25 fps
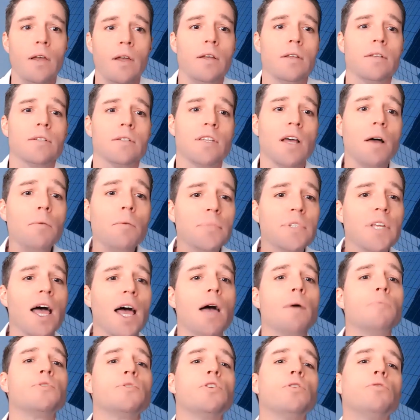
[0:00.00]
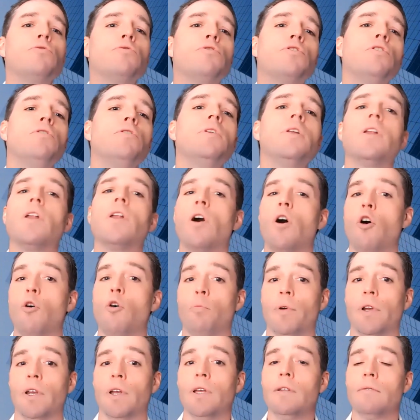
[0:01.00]
Sometimes you do need to
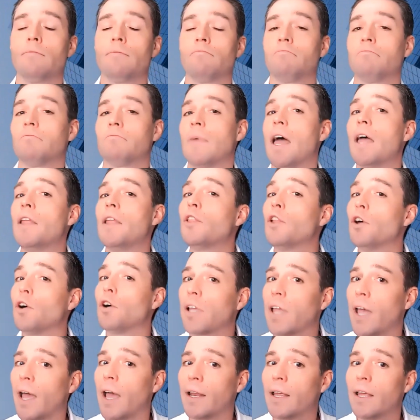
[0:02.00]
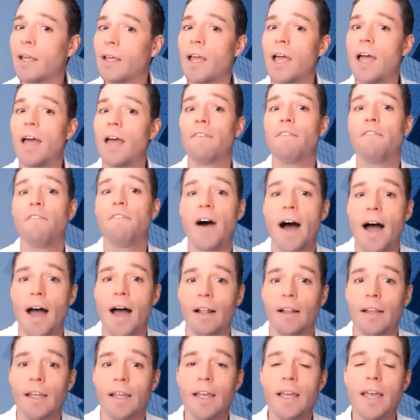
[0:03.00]
open it and look at it and
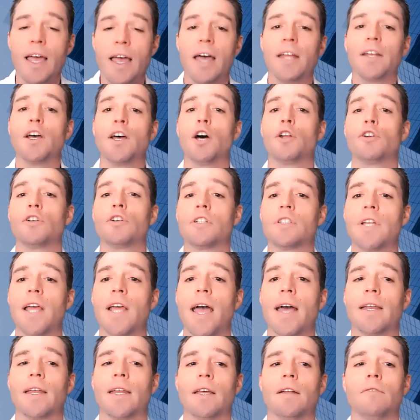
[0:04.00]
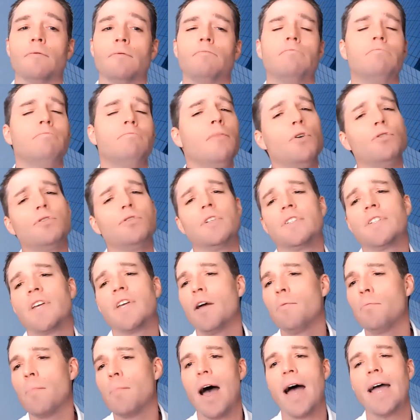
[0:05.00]
file it and understand it. Most of the
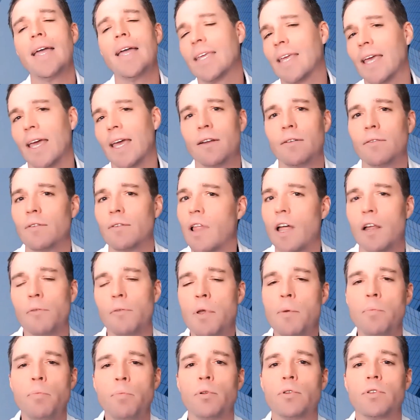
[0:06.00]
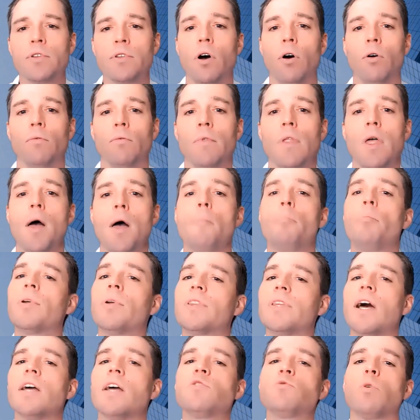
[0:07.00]
time I get, a lot of people don't,
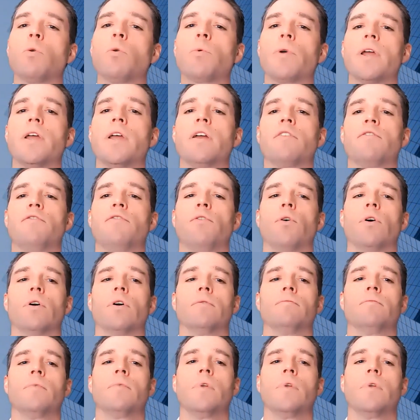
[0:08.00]
but that's what we're here for.